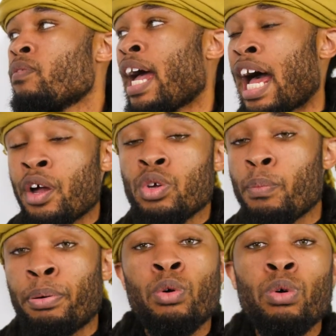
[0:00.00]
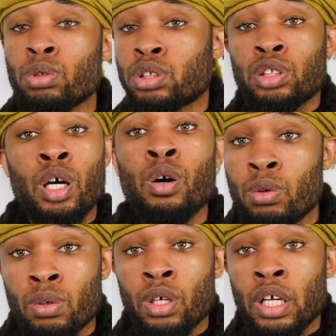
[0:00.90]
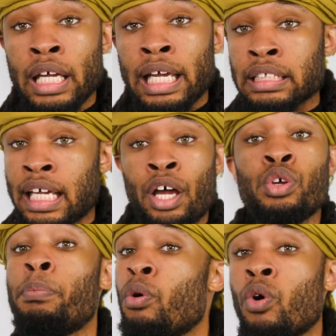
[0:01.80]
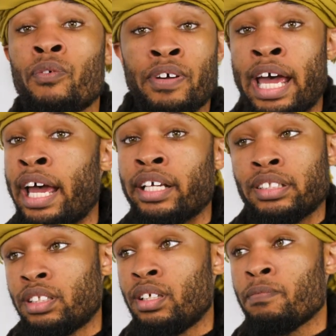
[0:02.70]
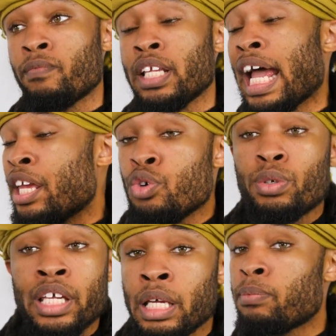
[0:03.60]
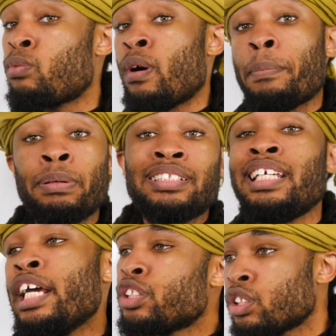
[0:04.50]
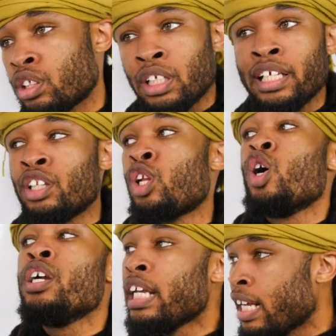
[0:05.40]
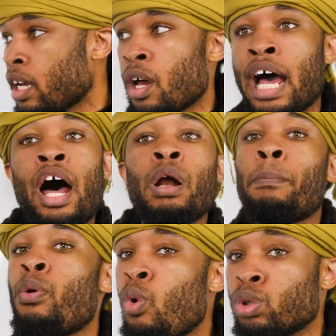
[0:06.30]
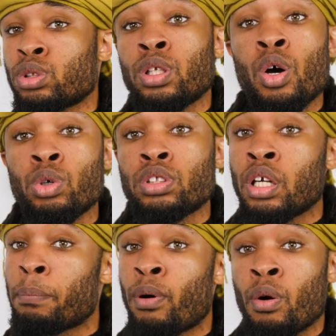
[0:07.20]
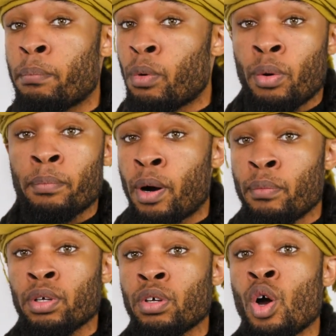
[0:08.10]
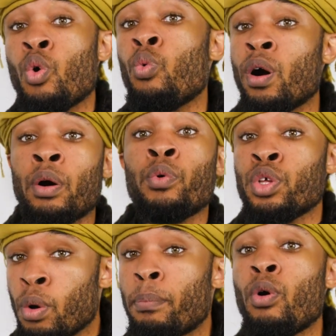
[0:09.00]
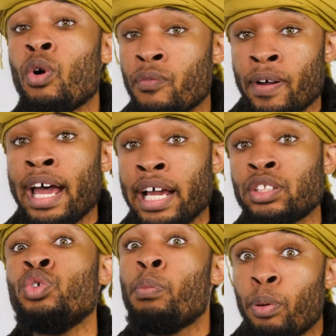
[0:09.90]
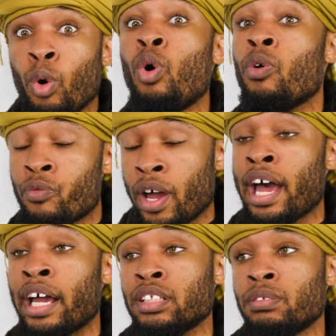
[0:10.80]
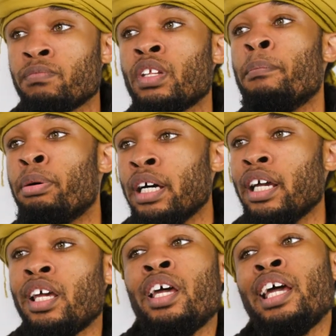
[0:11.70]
how you pull slow is how you pull fast. And you keep repetitiously learning how to pull slow to the moment where when you pull fast, you pull fast. But